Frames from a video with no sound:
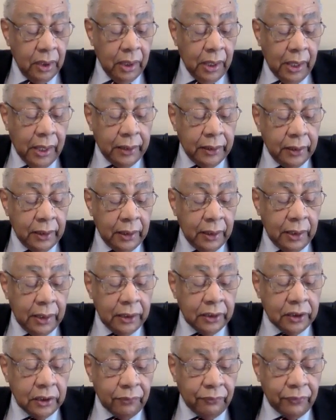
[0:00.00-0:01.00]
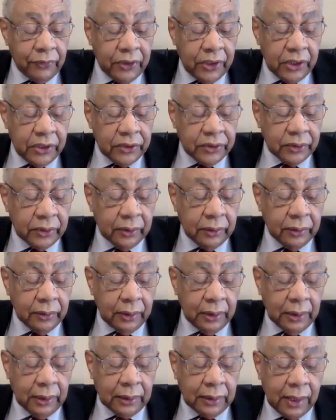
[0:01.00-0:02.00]
and the interpretation
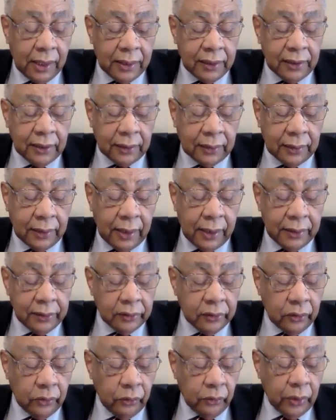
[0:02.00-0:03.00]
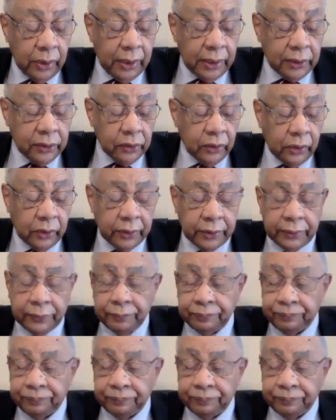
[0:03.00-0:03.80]
in Catholic light were ignored.